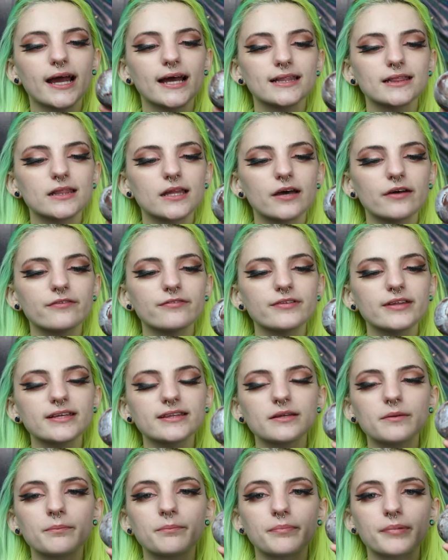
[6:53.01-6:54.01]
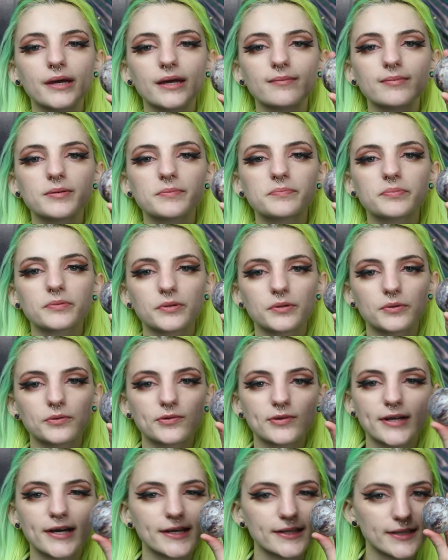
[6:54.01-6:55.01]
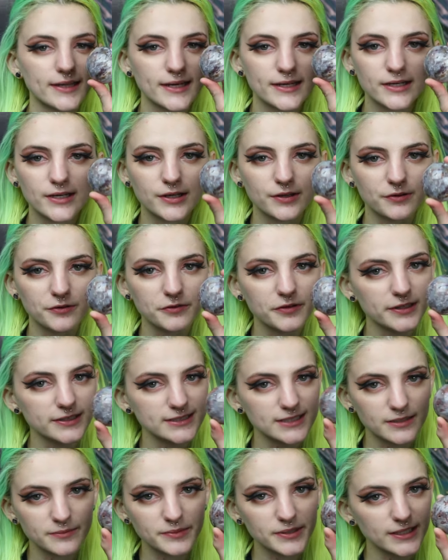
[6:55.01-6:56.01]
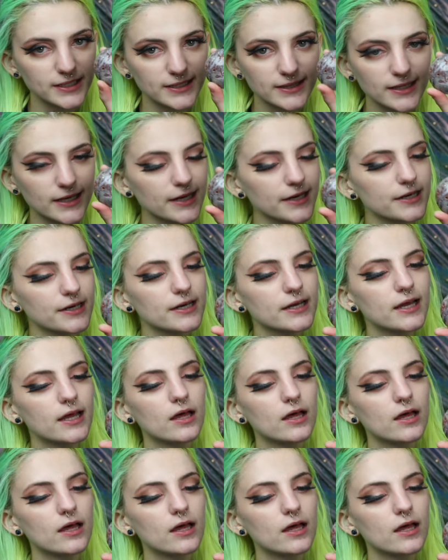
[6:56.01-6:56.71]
I love like the baby blue lilac color that's coming in there.